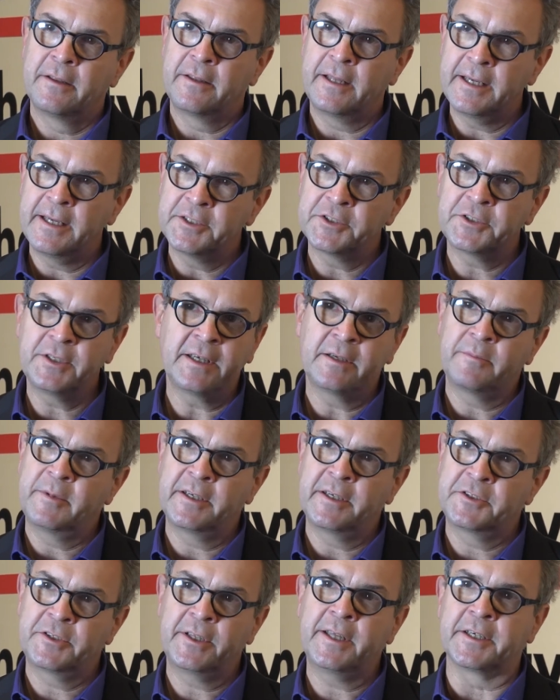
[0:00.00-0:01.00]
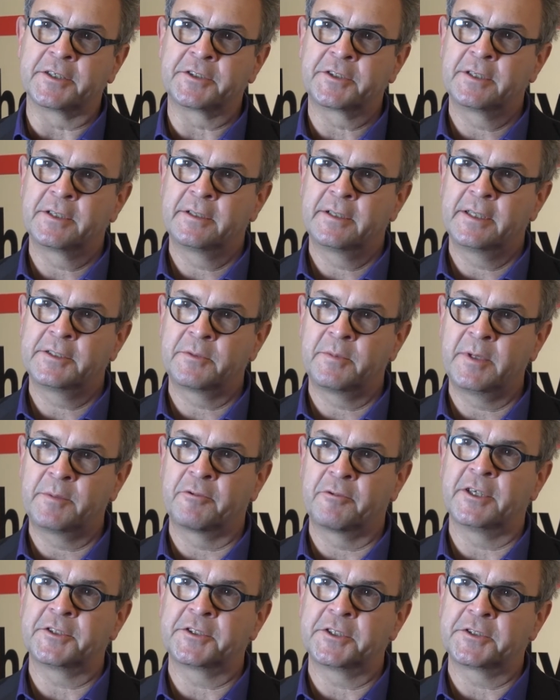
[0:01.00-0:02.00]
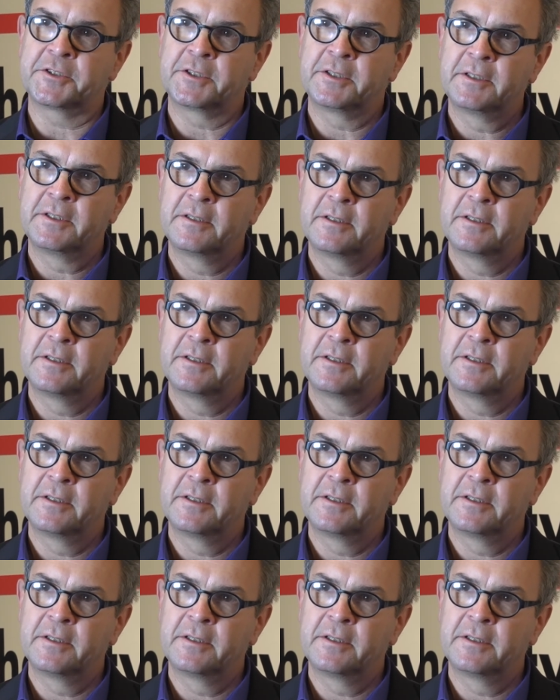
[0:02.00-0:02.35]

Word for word: That is not about aesthetics, that's about process.